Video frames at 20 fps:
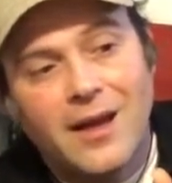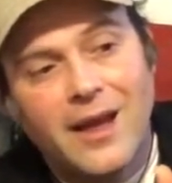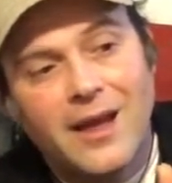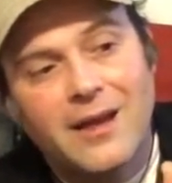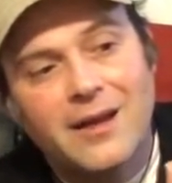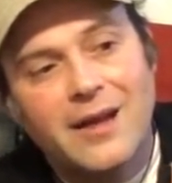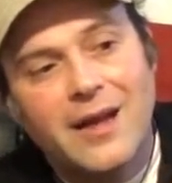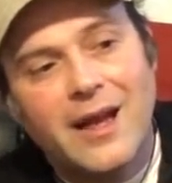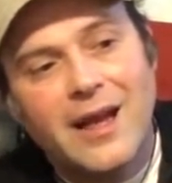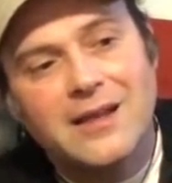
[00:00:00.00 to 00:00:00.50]

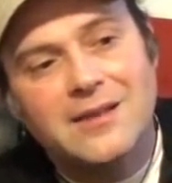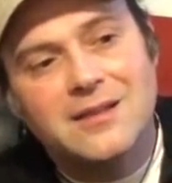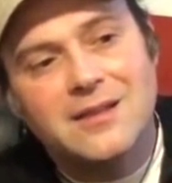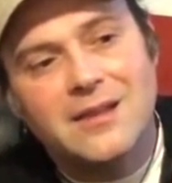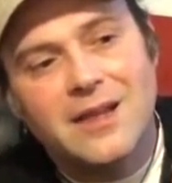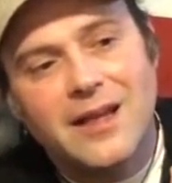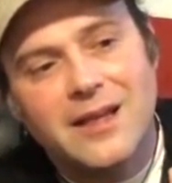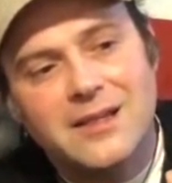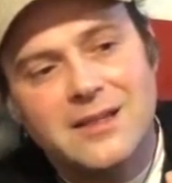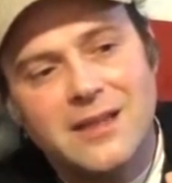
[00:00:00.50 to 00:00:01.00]
And it has a
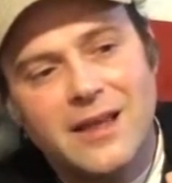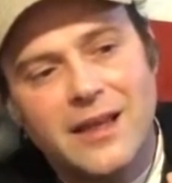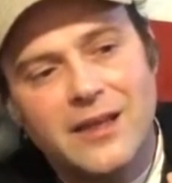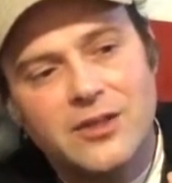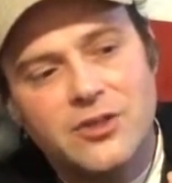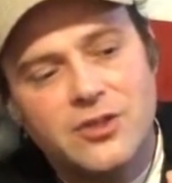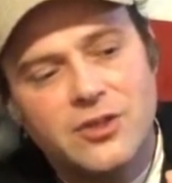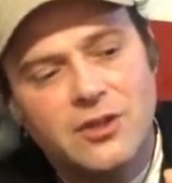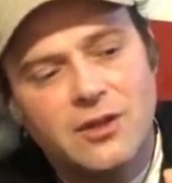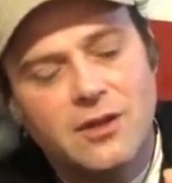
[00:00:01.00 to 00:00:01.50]
nice
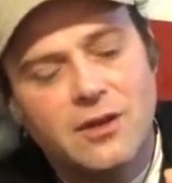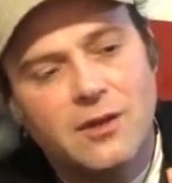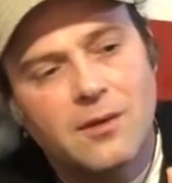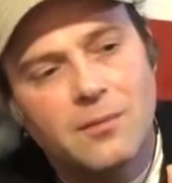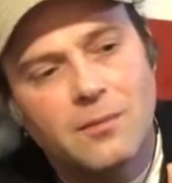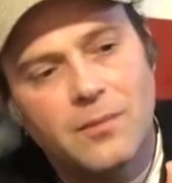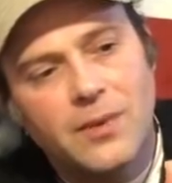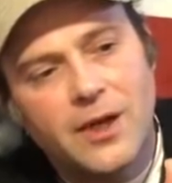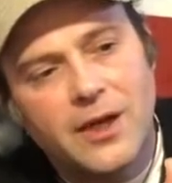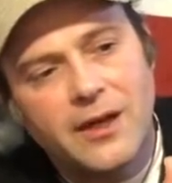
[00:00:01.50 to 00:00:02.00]
edge,
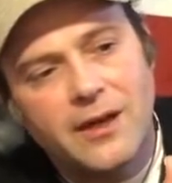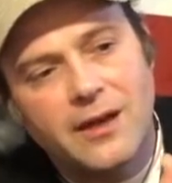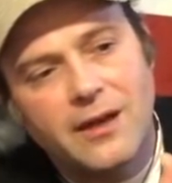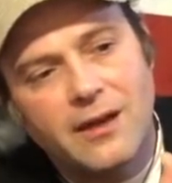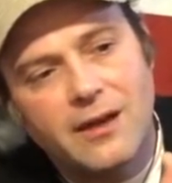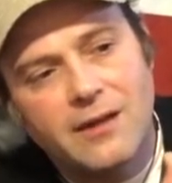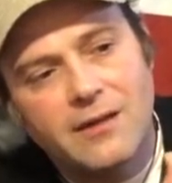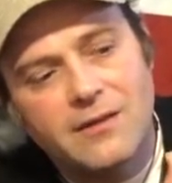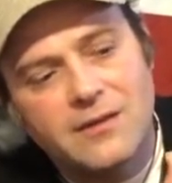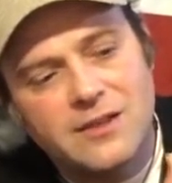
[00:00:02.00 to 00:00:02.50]
but
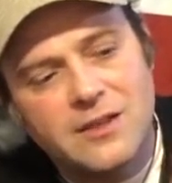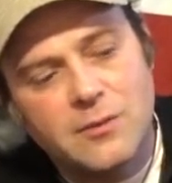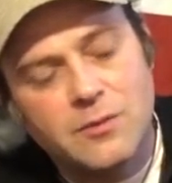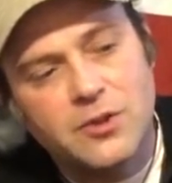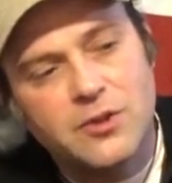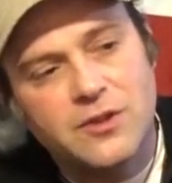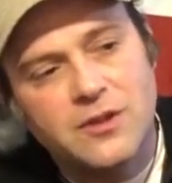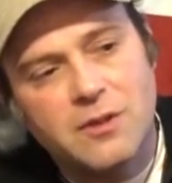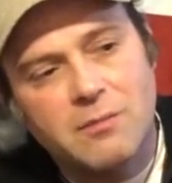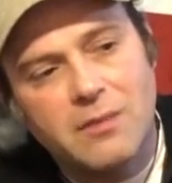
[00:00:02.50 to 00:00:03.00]

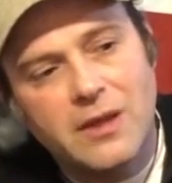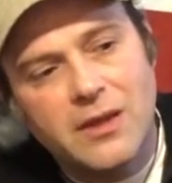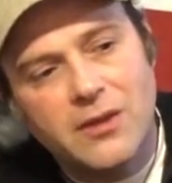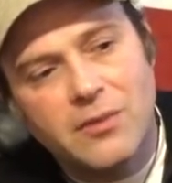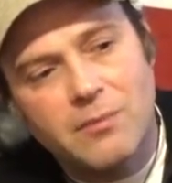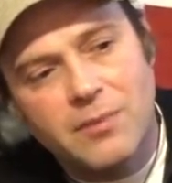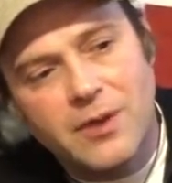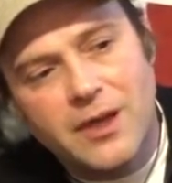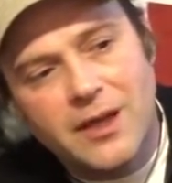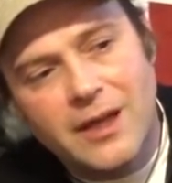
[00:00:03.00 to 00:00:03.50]
similar to the
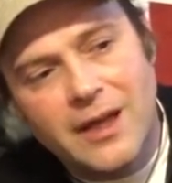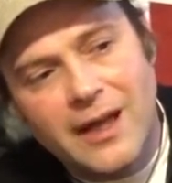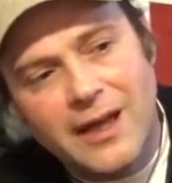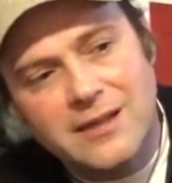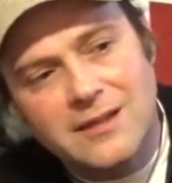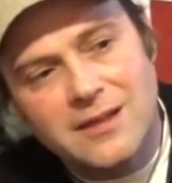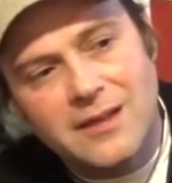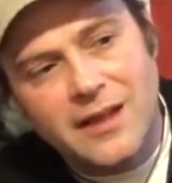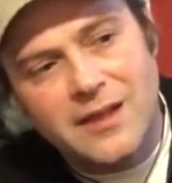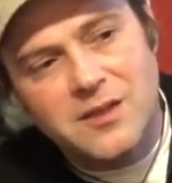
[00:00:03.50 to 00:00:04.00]
Myth, but it
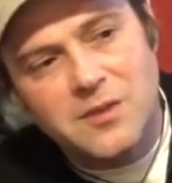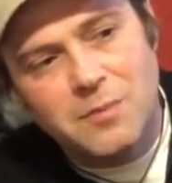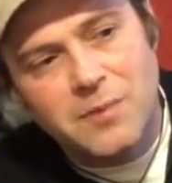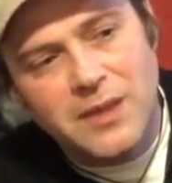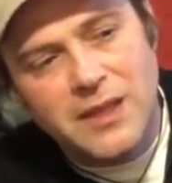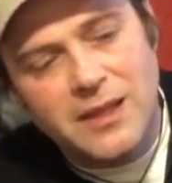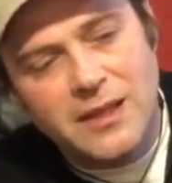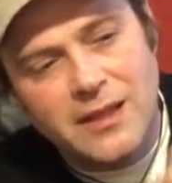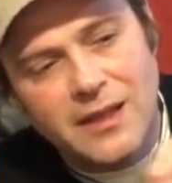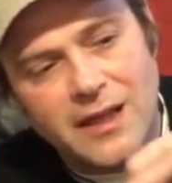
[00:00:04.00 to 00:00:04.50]
has a nice
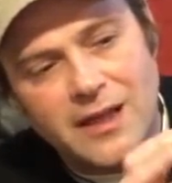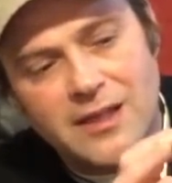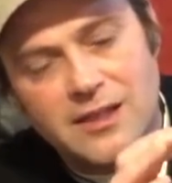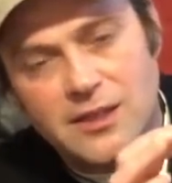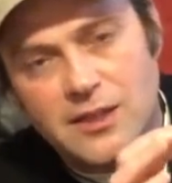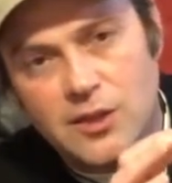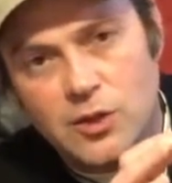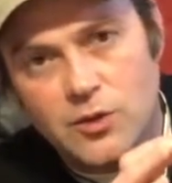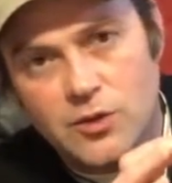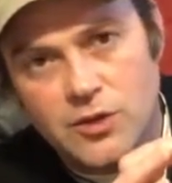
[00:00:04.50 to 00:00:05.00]
bead and it's
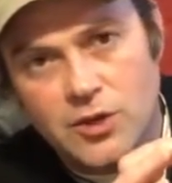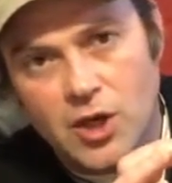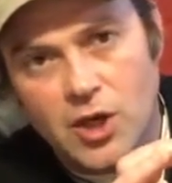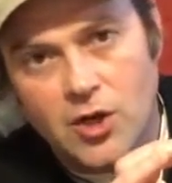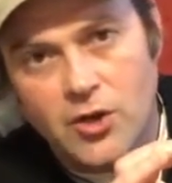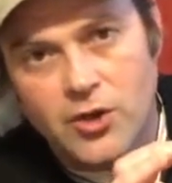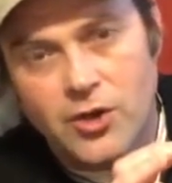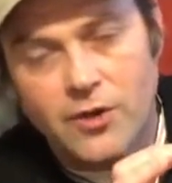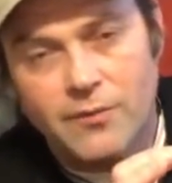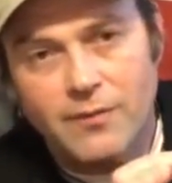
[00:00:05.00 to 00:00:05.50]
a little
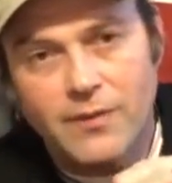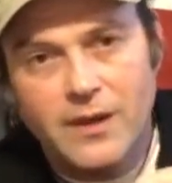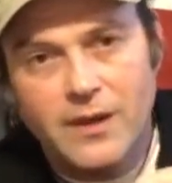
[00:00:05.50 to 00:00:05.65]
taller.